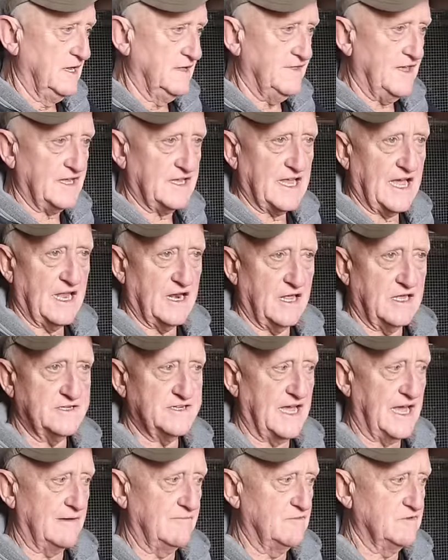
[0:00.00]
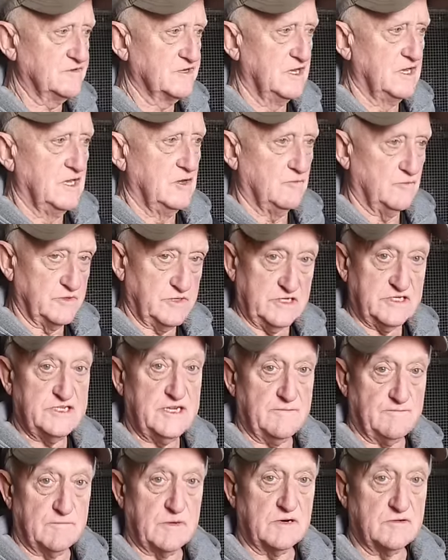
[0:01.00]
that guy a lot of time was when you
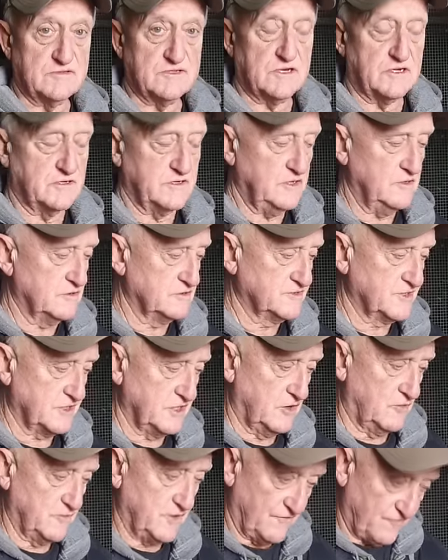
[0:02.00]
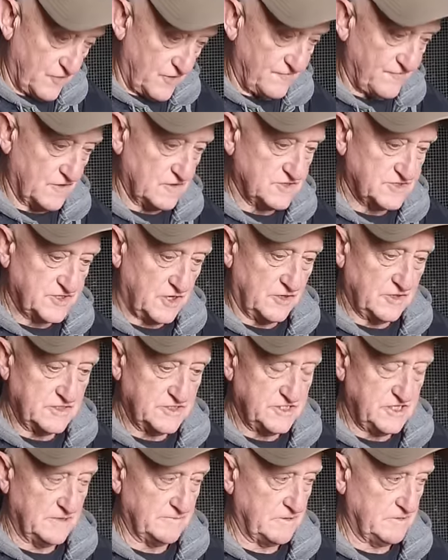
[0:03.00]
ship birds years ago, when you very first started
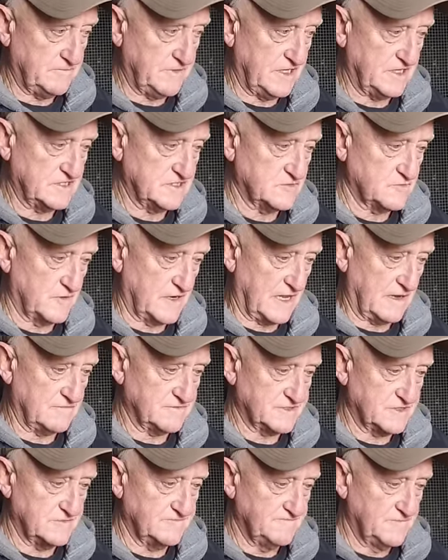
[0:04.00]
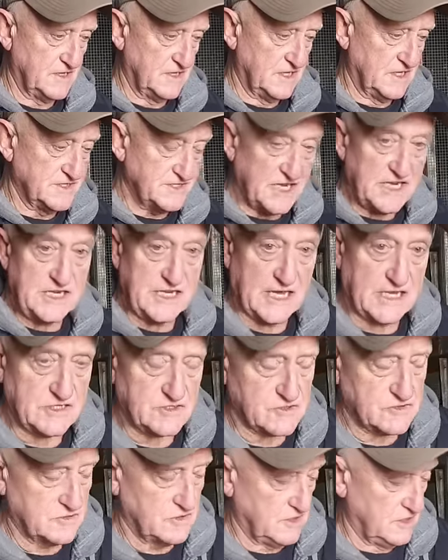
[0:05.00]
shipping pigeons when I was a
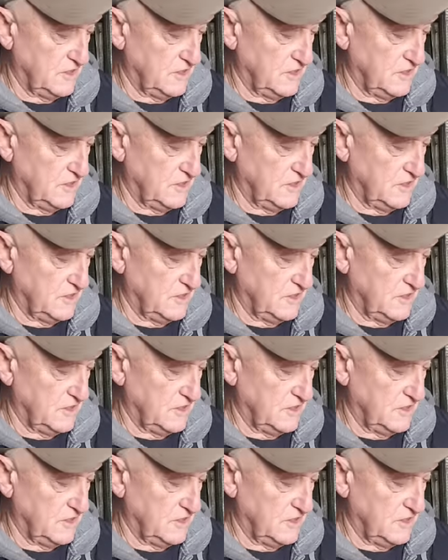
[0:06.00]
teenager,